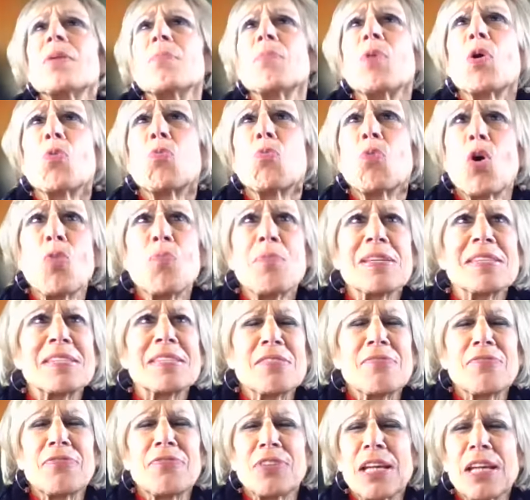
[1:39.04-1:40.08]

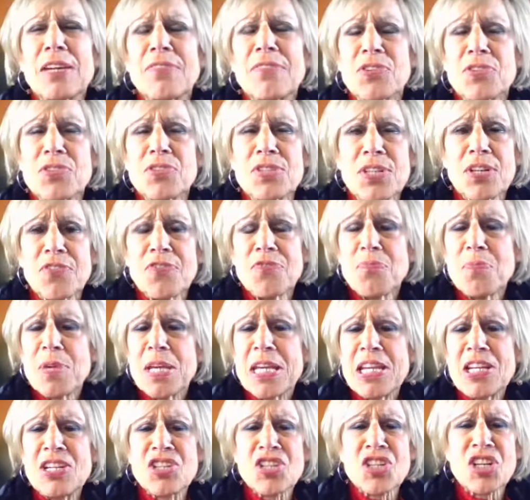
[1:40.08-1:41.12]
aromas and flavors of
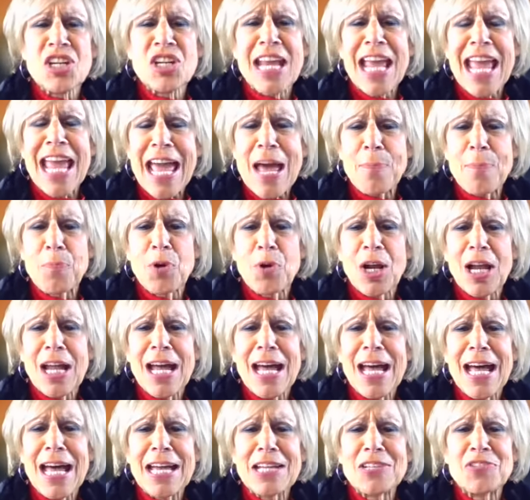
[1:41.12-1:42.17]
peach and
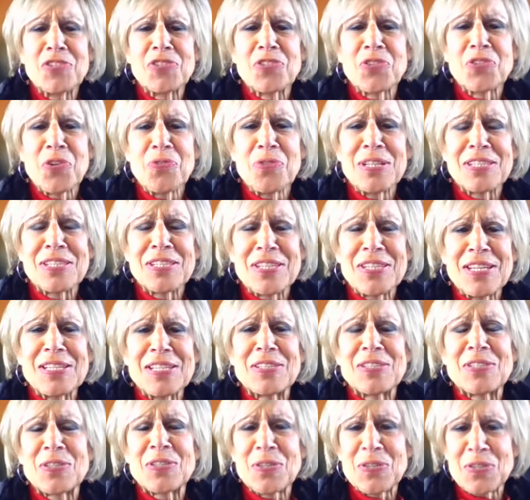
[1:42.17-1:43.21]
apricot. So it's
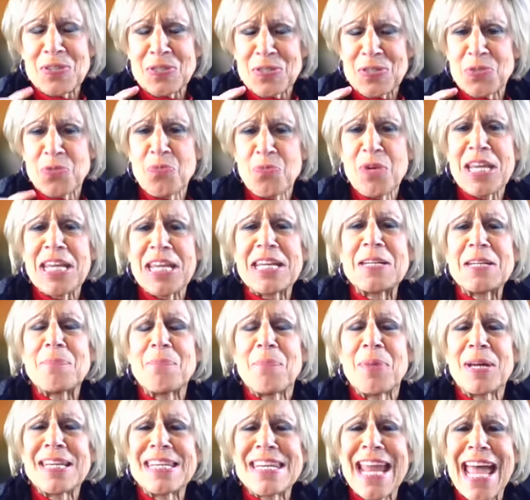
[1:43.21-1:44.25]

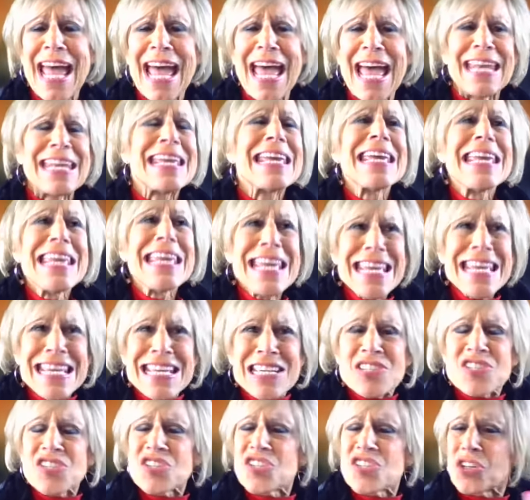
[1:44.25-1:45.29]
sweet, but not
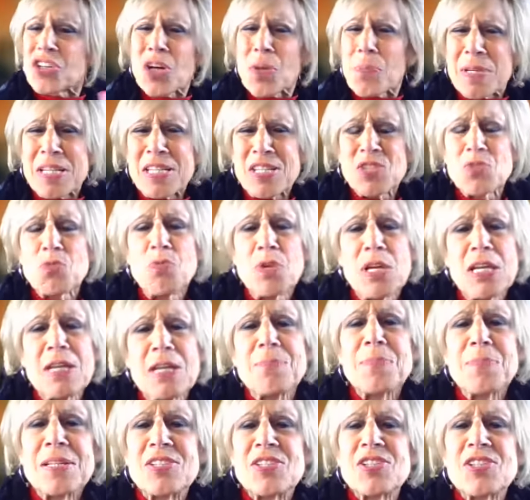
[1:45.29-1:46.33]
syrupy
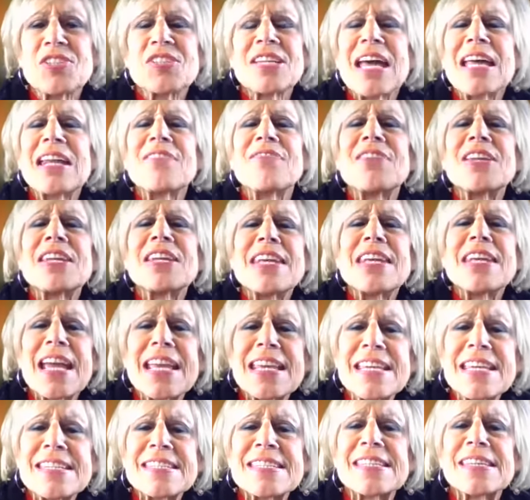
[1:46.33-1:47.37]
sweet. It's just kind of a
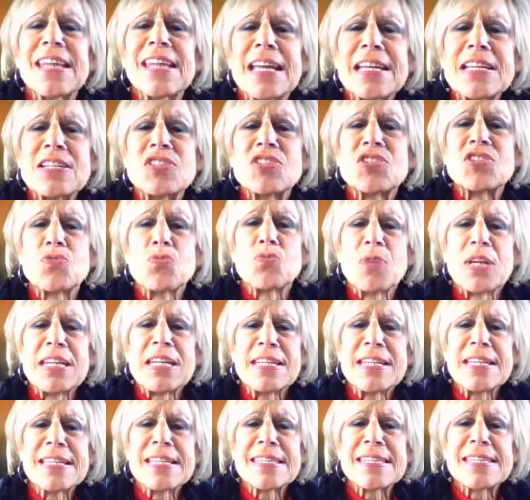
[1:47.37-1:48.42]
nice light
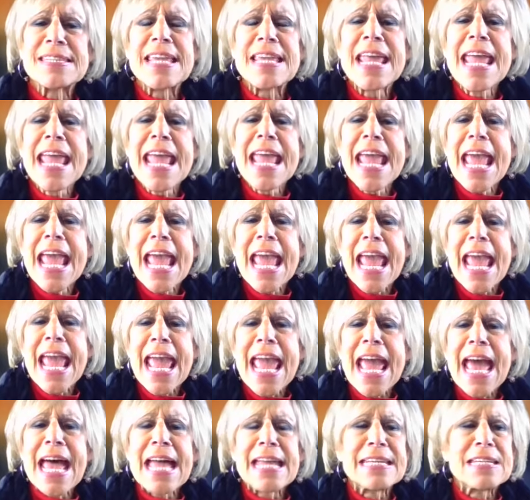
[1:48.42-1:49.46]
sweetness.
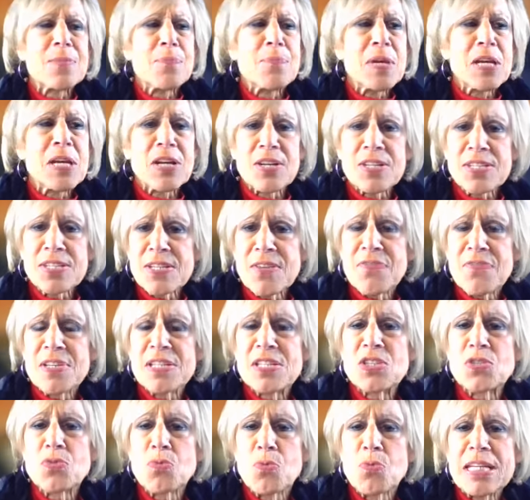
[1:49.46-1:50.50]
And because of
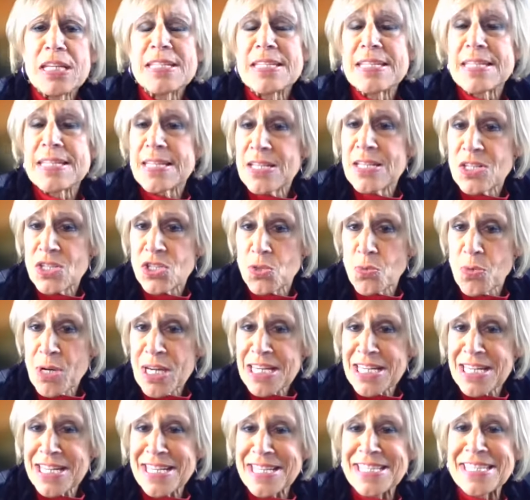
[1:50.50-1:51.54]
its
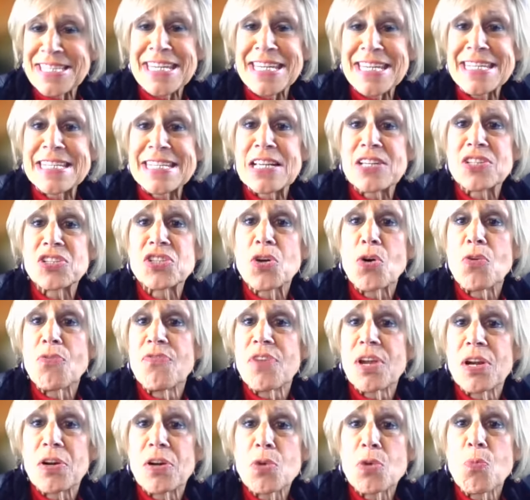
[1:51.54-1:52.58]
sweetness, it does go
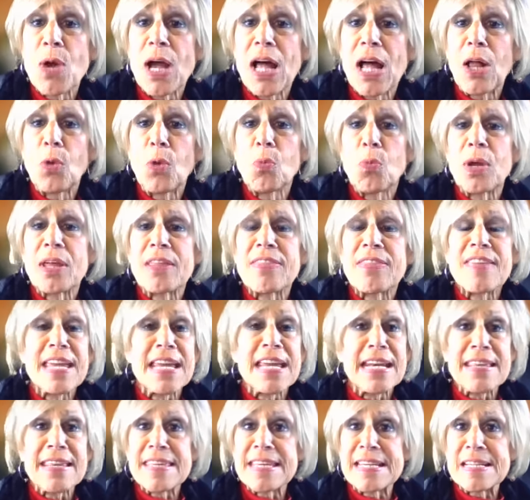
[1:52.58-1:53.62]
very well with
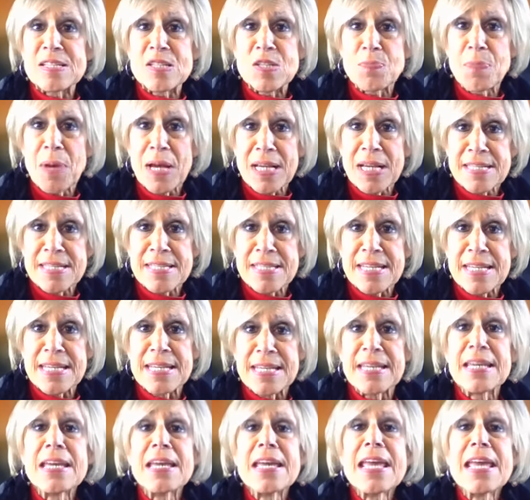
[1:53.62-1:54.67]
anything
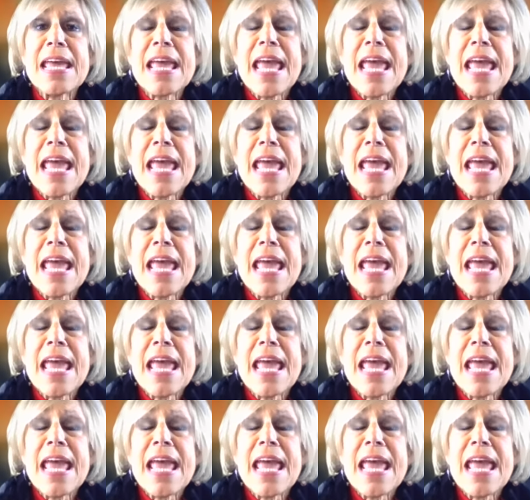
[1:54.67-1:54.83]
spicy.